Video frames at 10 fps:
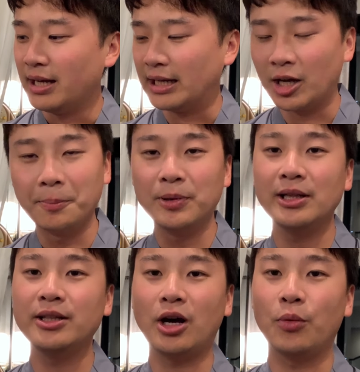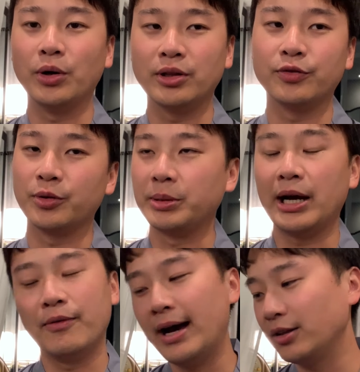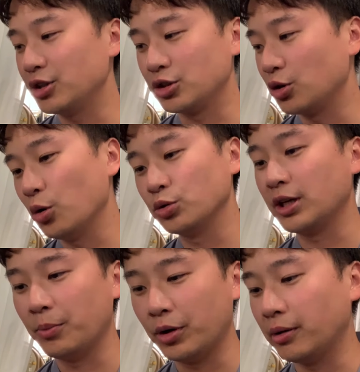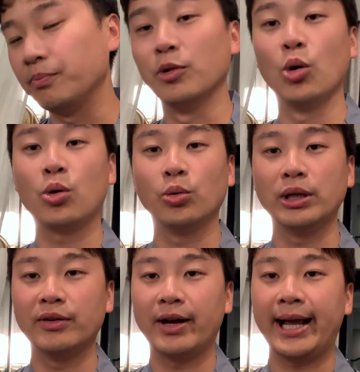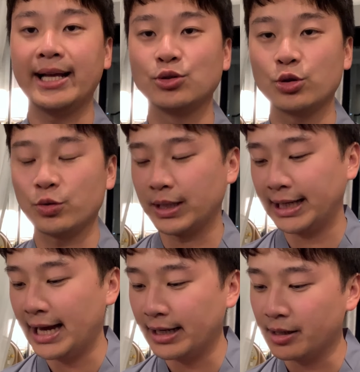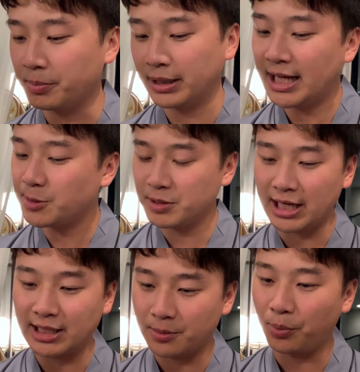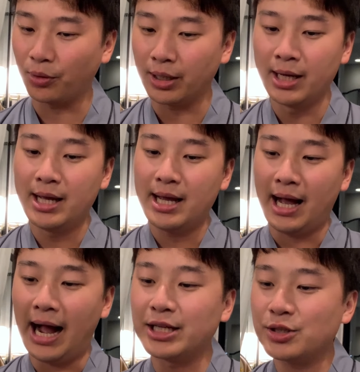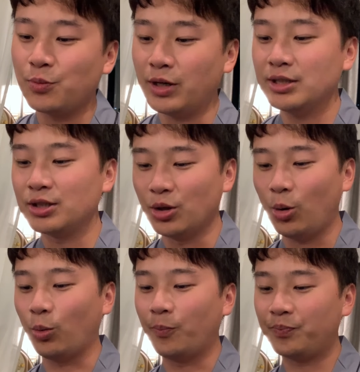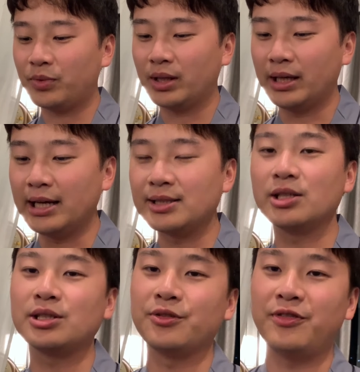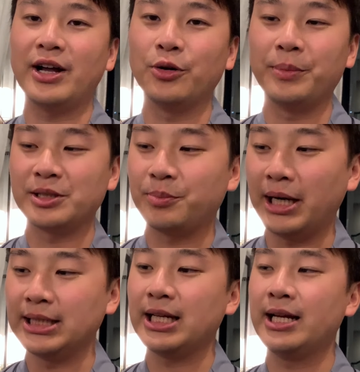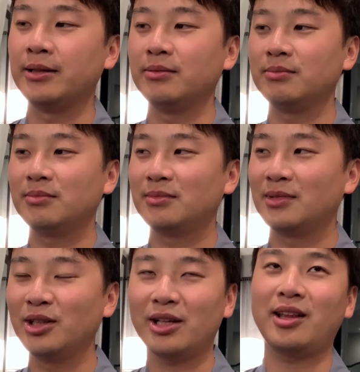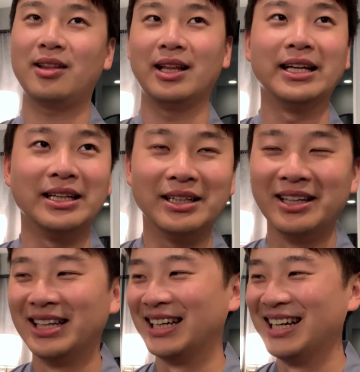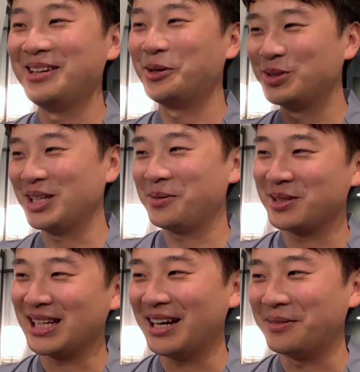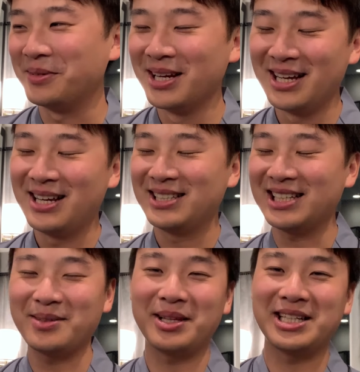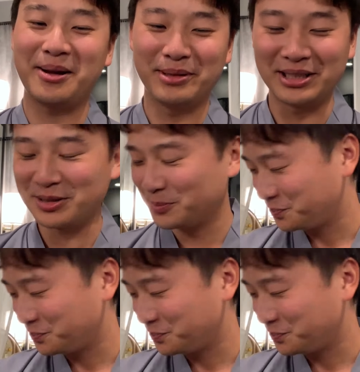Completely not worth it for me. I'd rather just go somewhere locally if I can source one in Canada, but that's besides the point. I just wanted to know, is this the final best price? And he looked at the lady who's sitting beside him, said something in Japanese.